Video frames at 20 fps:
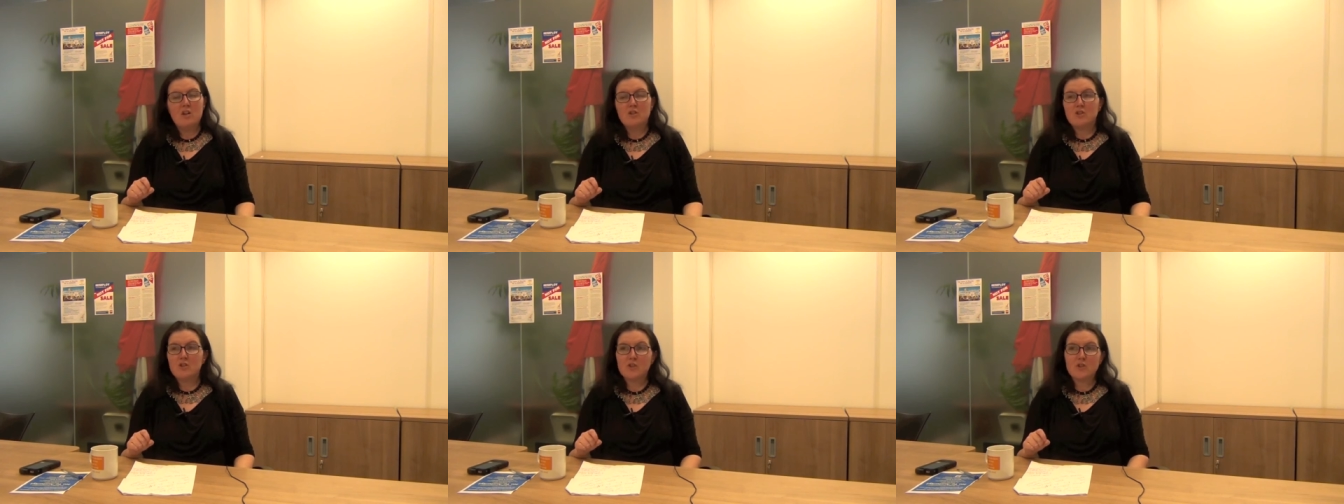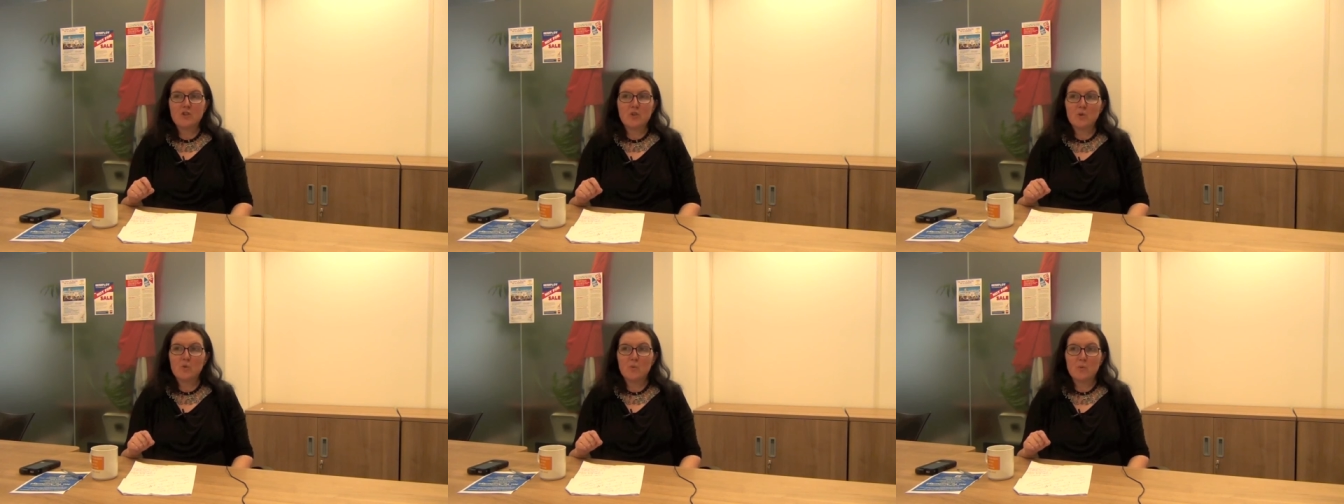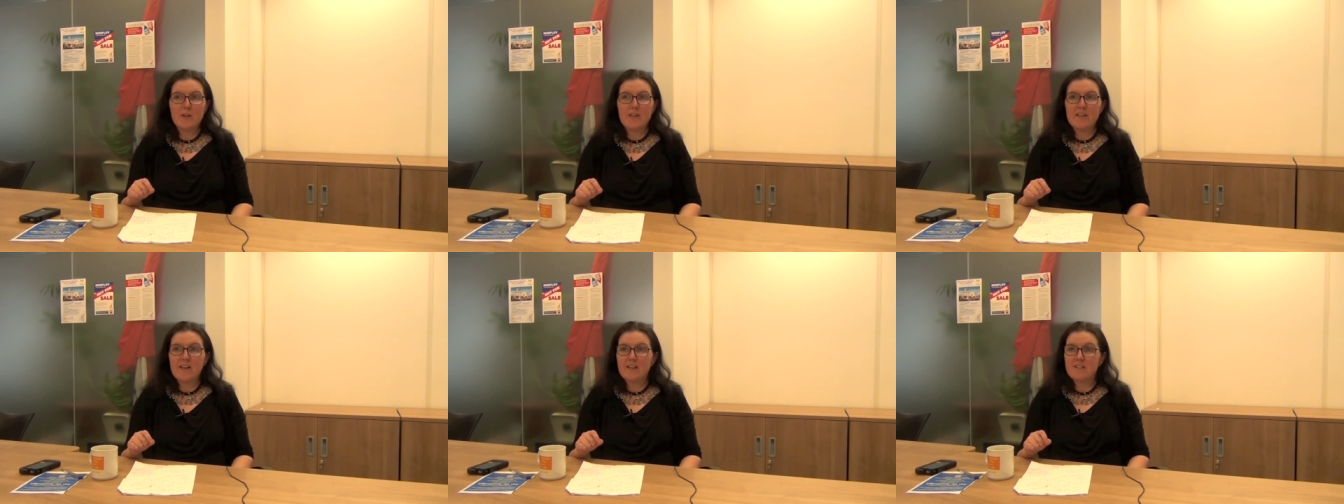Just two
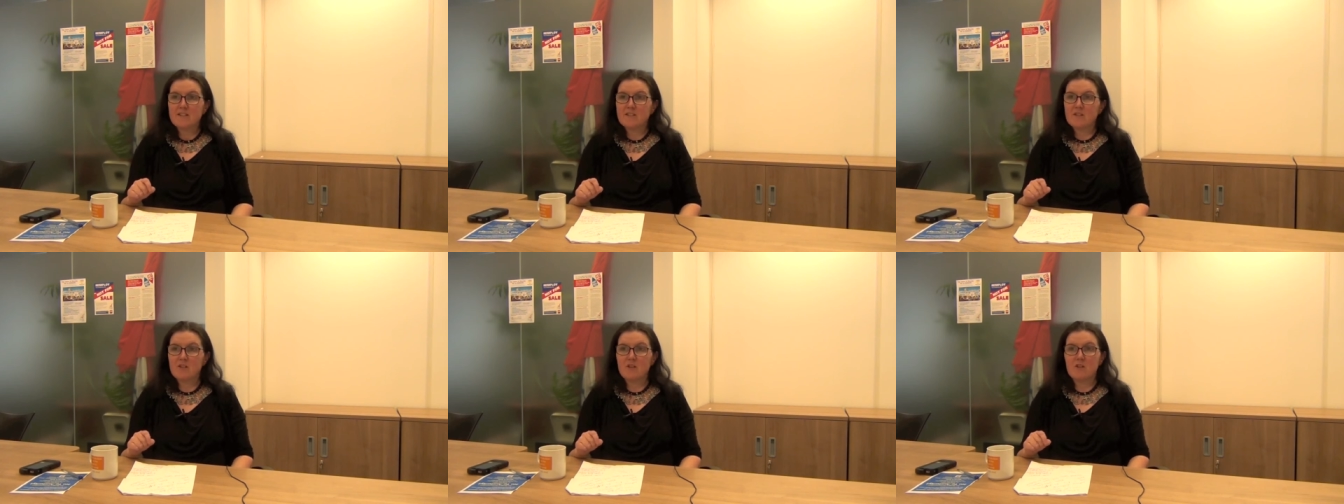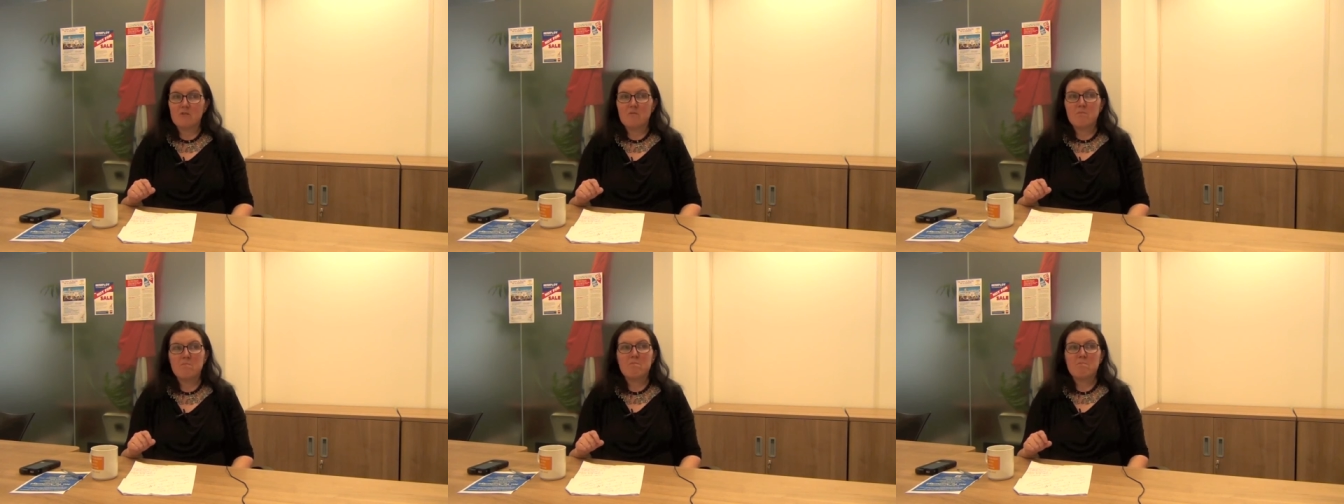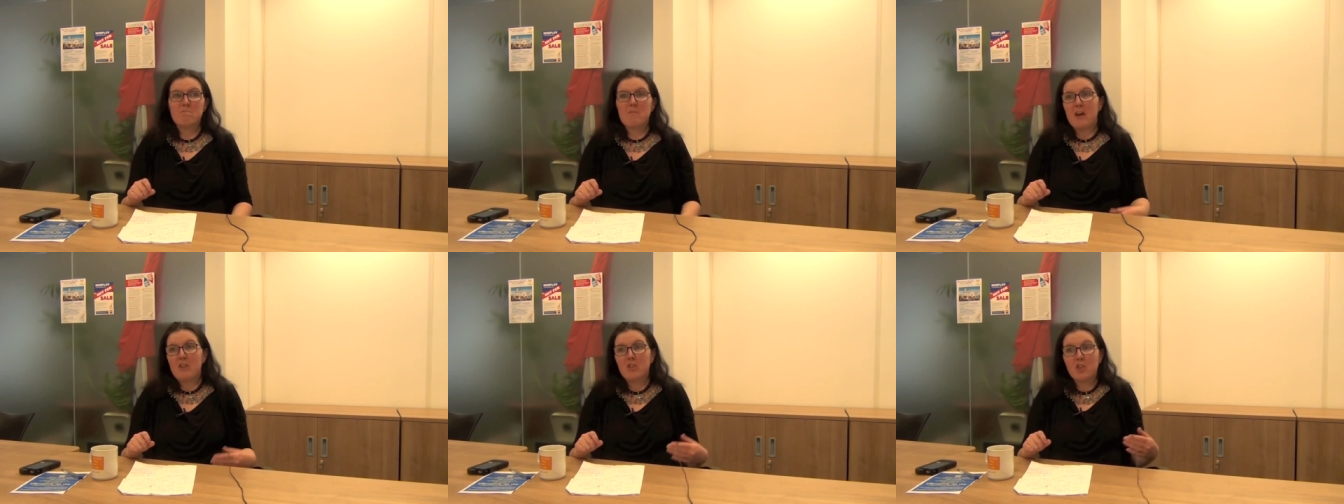weekends ago,
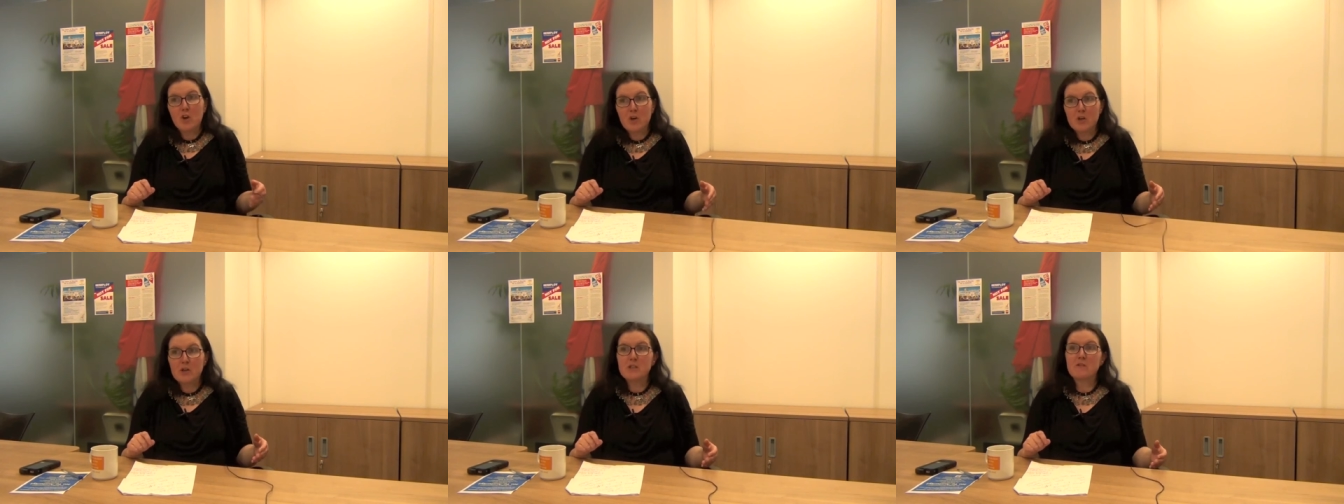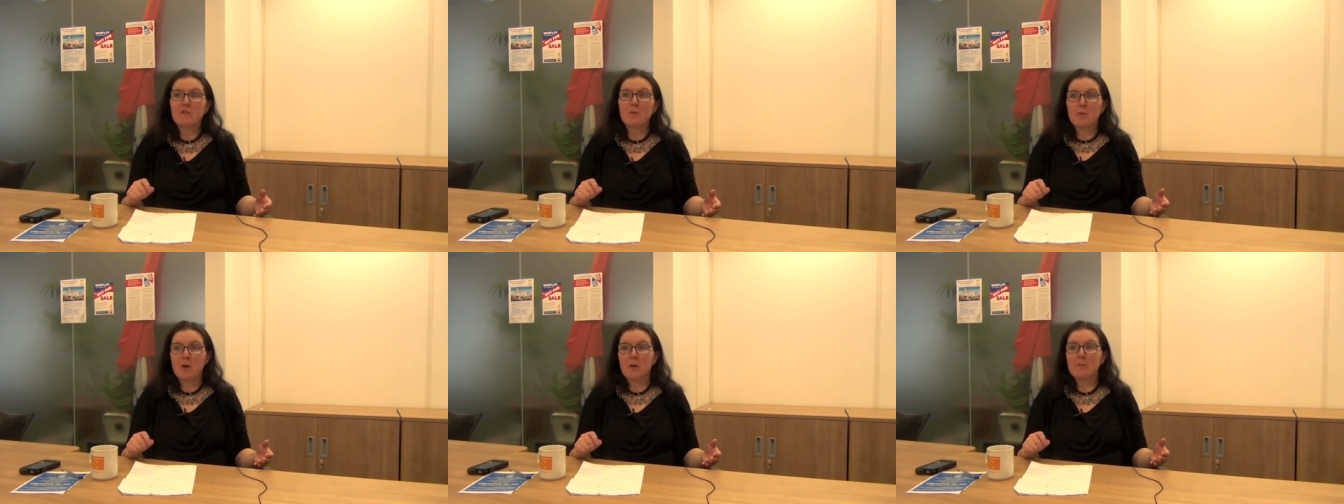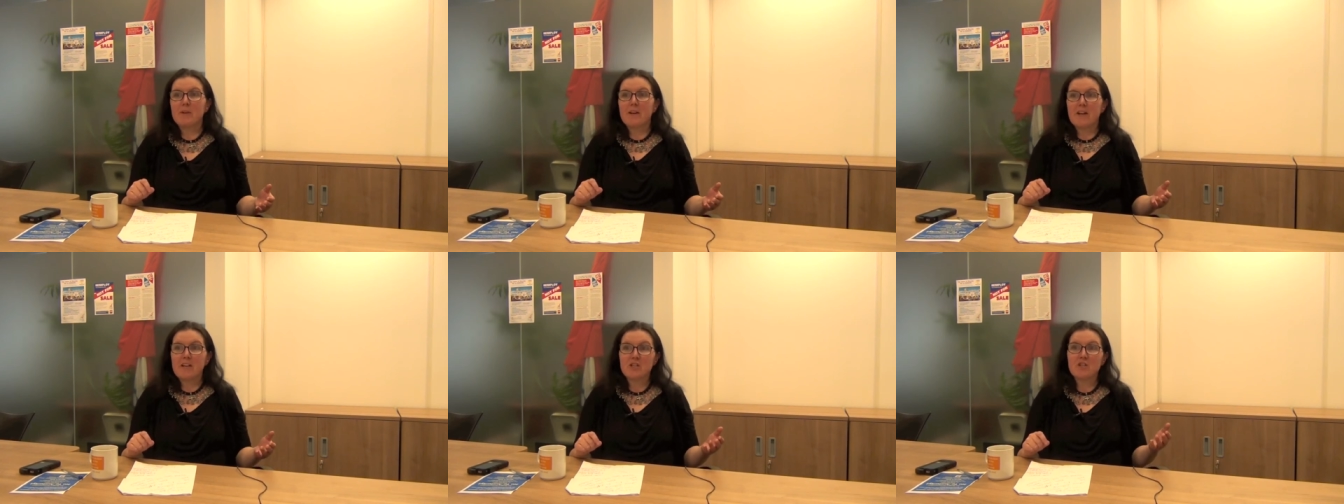a third of the
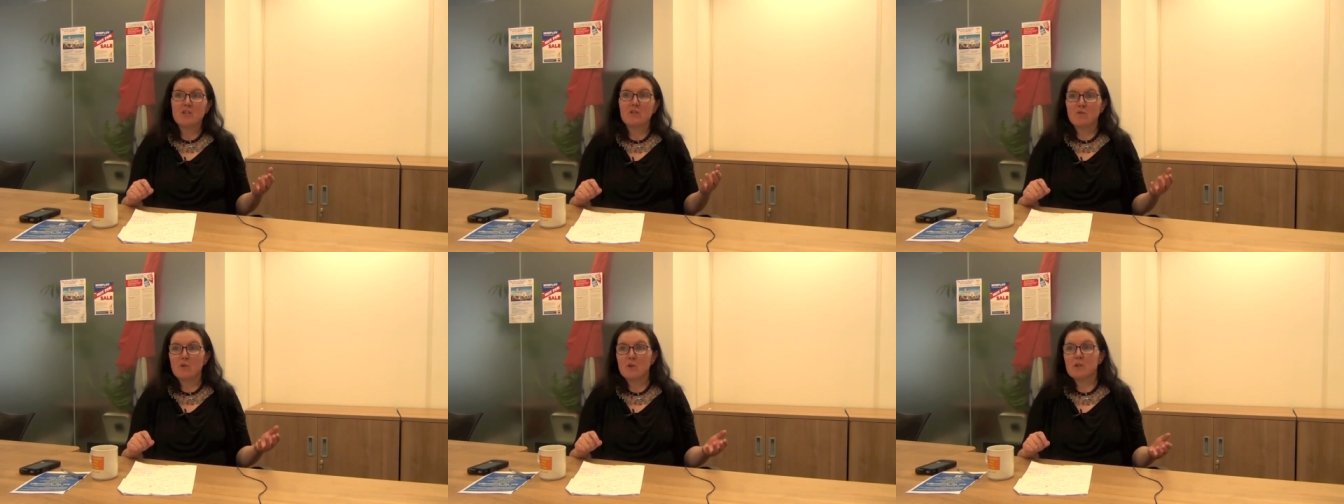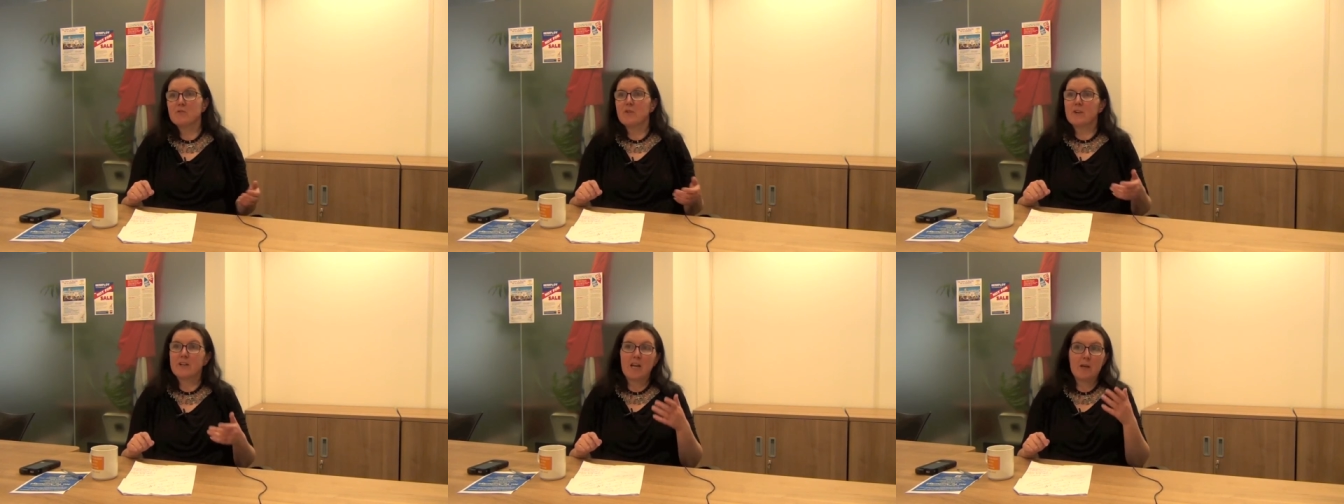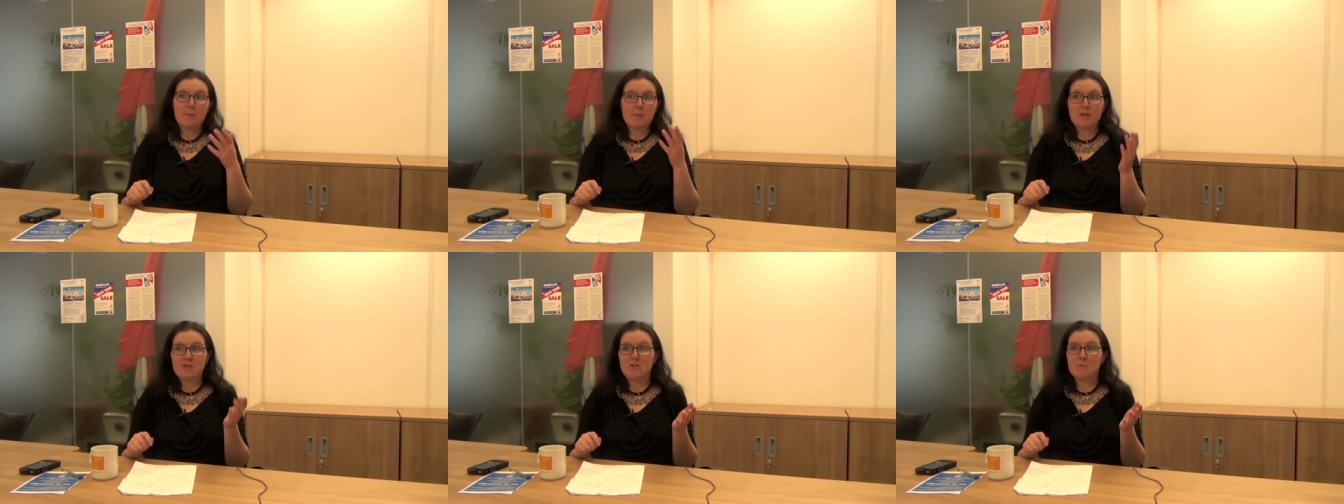population of Waterford
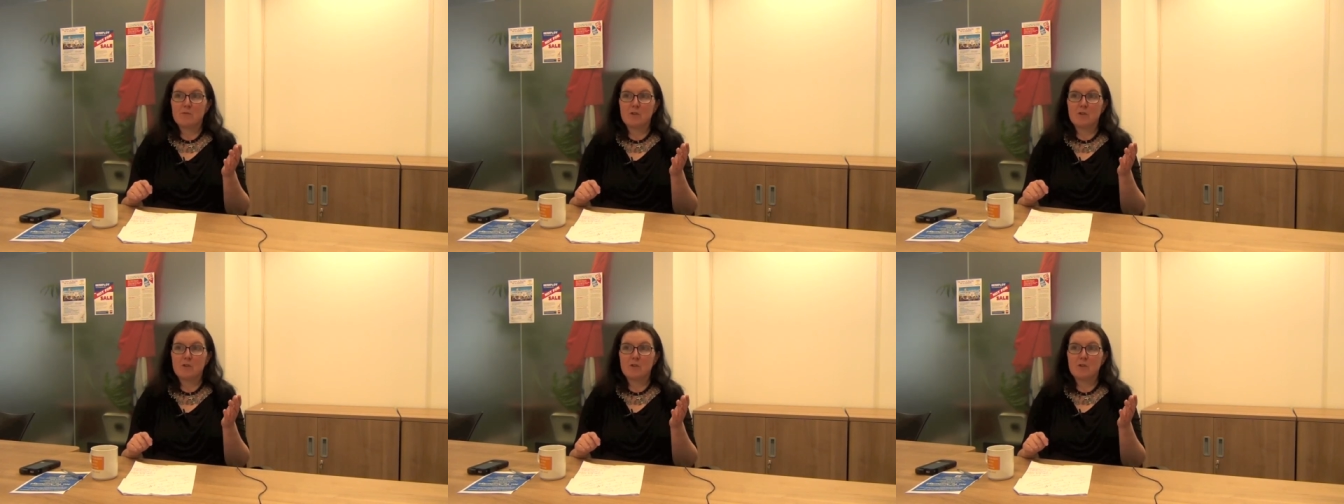came out to